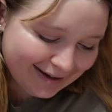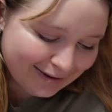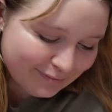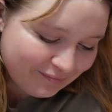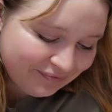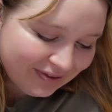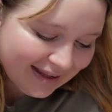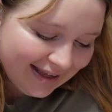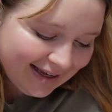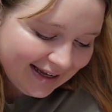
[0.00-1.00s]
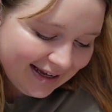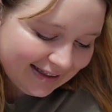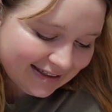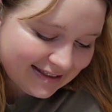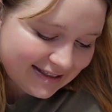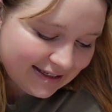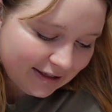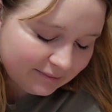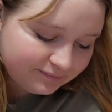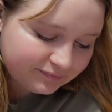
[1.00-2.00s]
um, let's
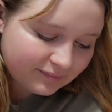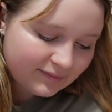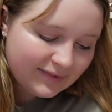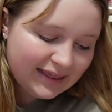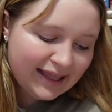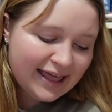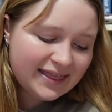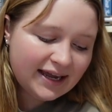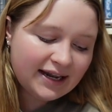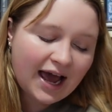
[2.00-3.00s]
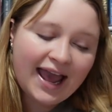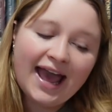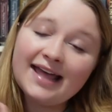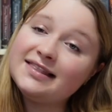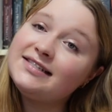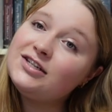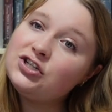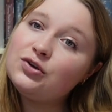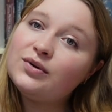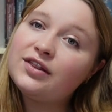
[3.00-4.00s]
see. And then I had this
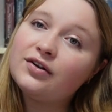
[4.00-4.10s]
issue with